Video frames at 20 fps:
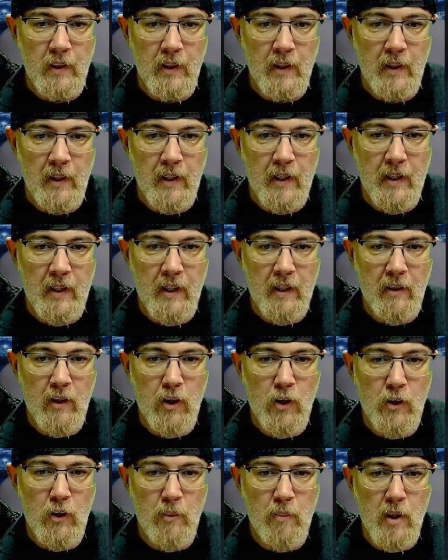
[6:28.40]
and I
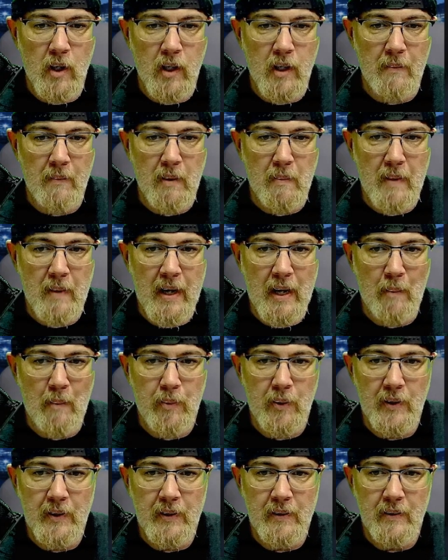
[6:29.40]
go to mark on my map
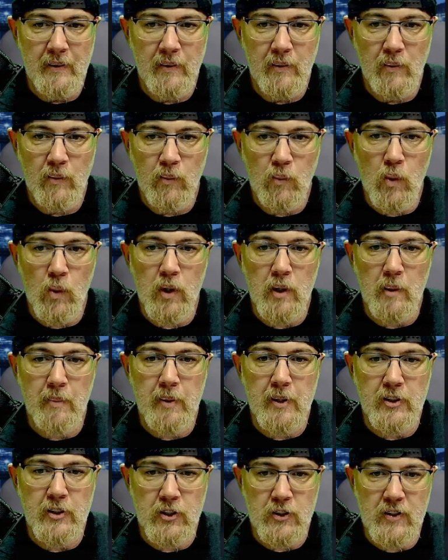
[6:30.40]
where the
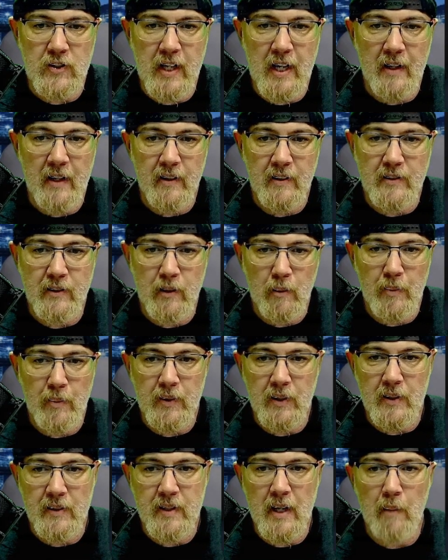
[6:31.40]
picture's at. It's up in
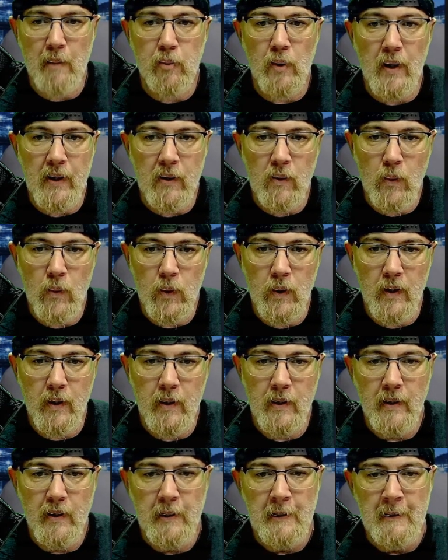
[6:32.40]
the top right
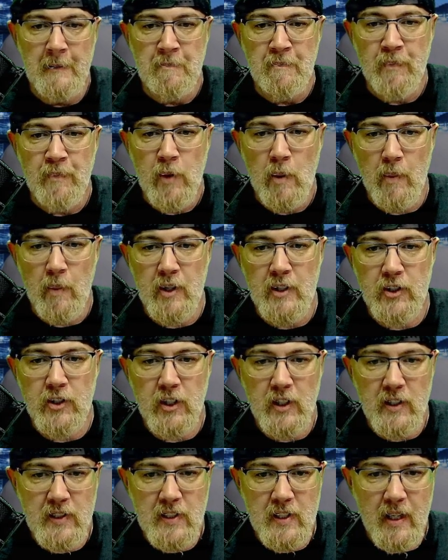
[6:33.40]
corner, but as you
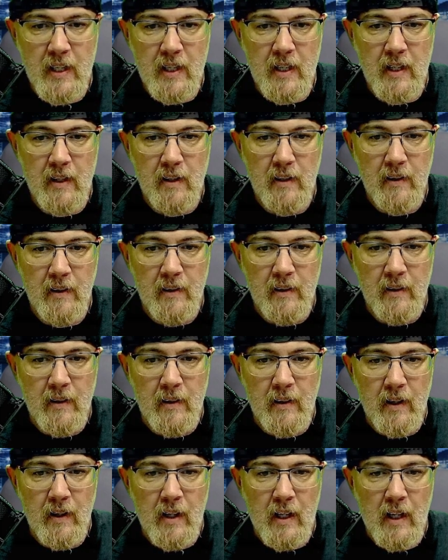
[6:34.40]
can see,
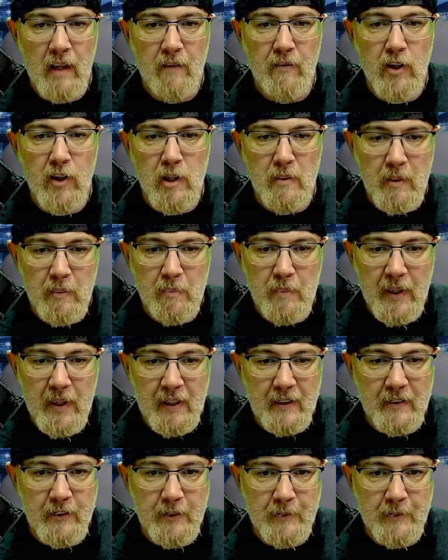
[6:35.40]
I've already been pinged.